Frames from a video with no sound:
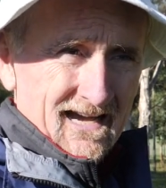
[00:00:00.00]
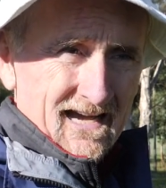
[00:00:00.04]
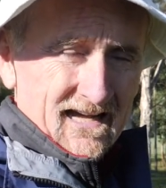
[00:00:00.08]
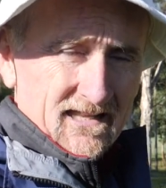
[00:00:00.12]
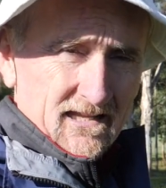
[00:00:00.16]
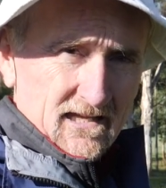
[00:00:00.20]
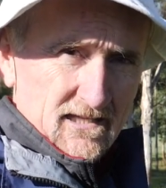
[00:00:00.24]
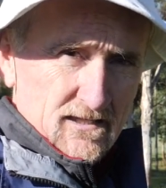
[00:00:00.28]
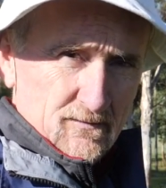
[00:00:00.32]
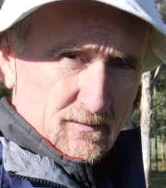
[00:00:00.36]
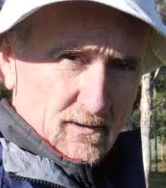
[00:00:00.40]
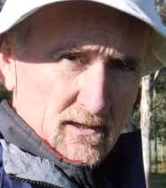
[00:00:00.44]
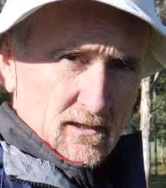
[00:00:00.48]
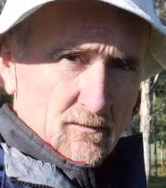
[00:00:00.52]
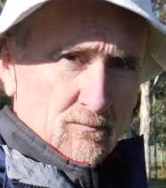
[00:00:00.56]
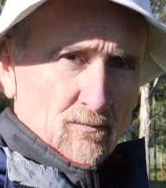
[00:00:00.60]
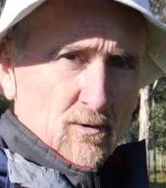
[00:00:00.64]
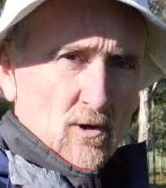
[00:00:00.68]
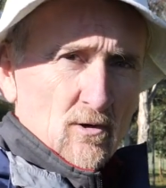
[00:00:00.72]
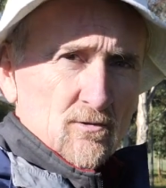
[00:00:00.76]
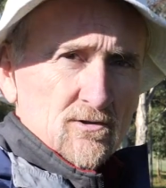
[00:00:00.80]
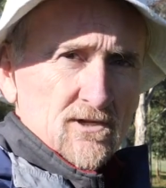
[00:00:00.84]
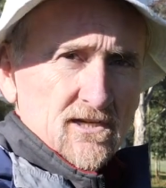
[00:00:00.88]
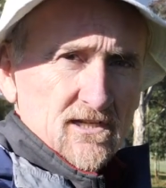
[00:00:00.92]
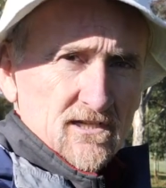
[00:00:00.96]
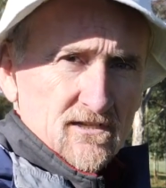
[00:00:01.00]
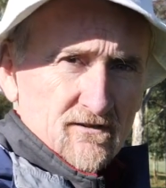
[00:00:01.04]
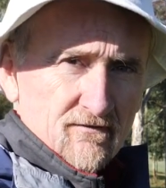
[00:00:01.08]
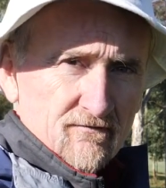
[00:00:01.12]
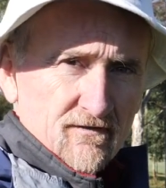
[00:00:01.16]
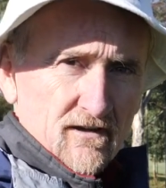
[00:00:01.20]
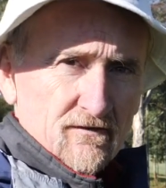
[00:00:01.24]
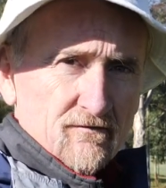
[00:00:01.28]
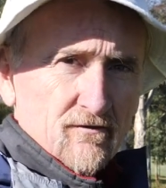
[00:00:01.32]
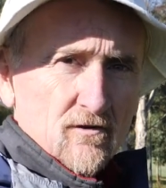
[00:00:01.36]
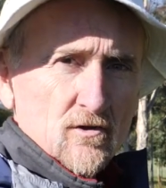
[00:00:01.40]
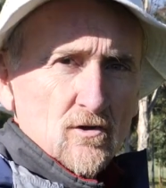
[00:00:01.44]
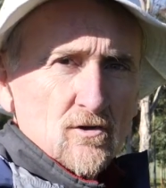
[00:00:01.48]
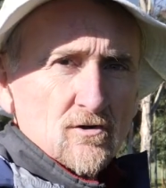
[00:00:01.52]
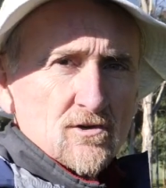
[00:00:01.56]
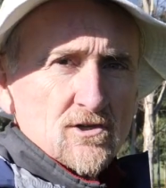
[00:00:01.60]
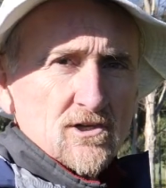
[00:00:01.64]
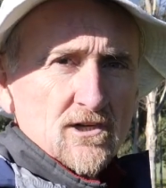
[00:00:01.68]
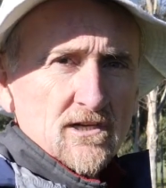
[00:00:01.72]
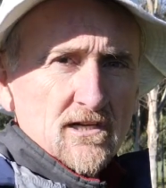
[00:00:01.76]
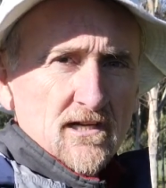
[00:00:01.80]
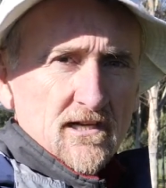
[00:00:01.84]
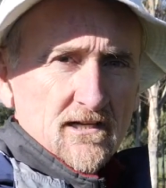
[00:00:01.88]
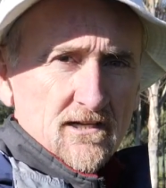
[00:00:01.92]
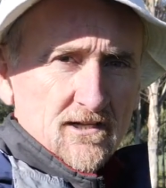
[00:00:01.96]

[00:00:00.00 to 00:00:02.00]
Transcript: And that's been a process of evolution